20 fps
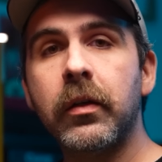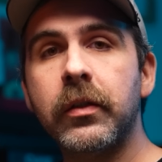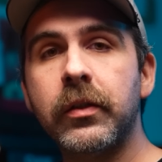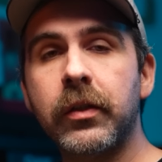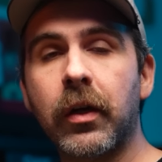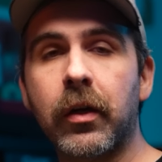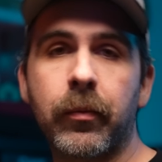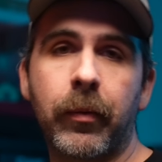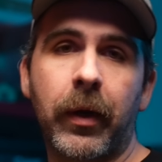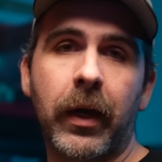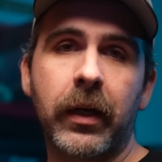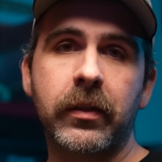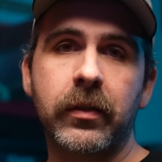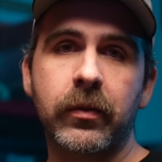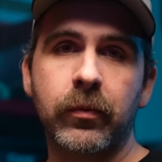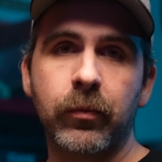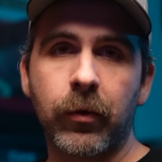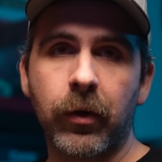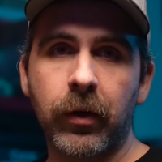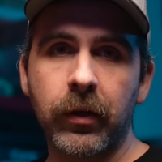Starter
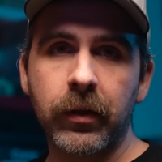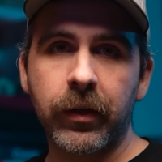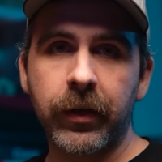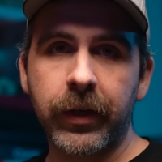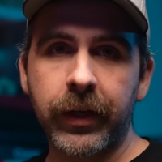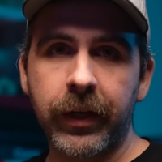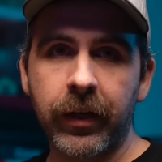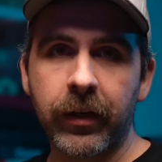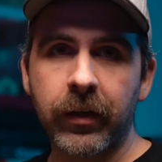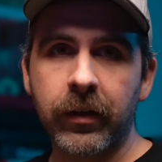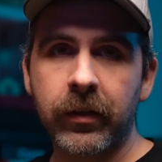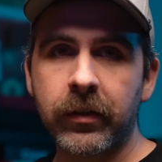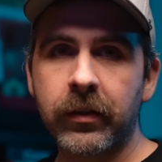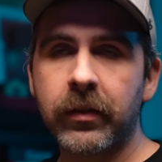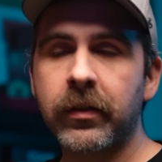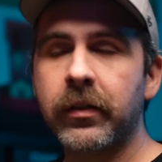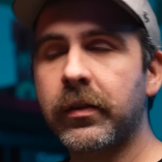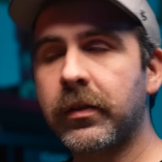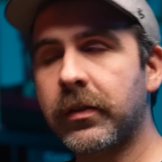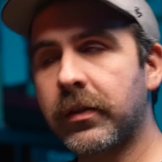box, we're all learning here.
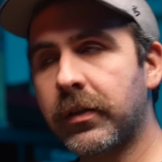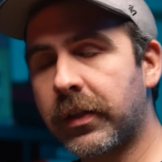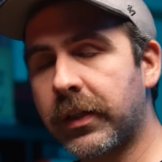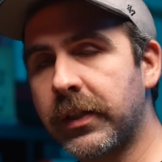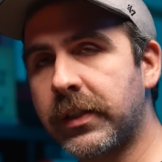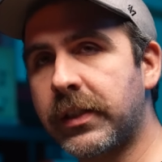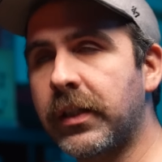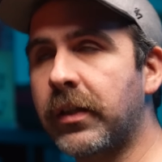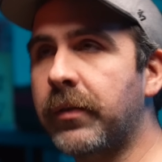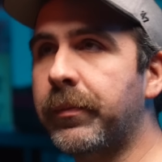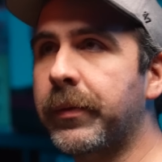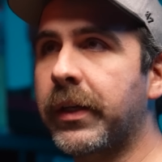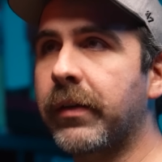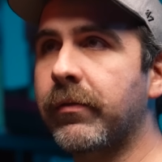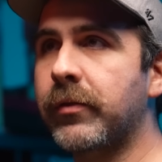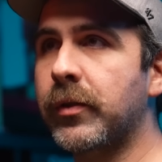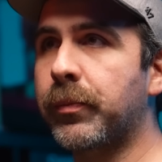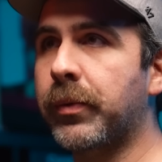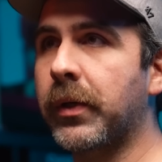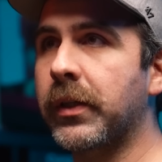Concealment
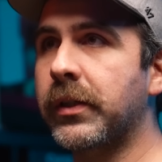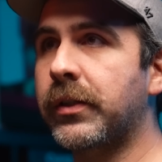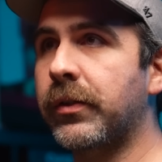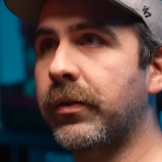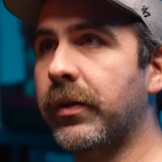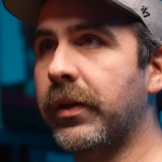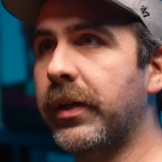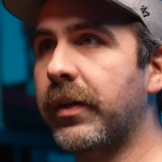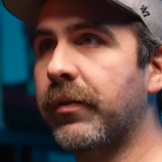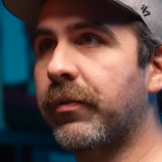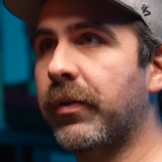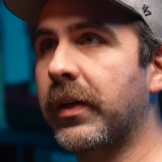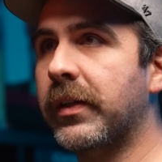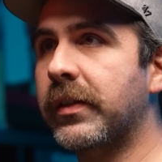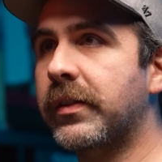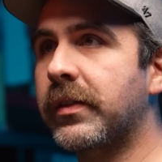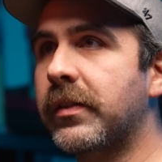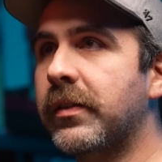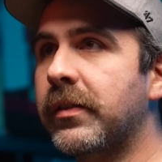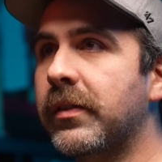gives you +2 to
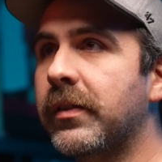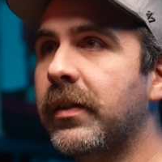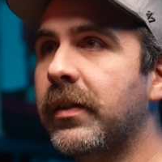defense.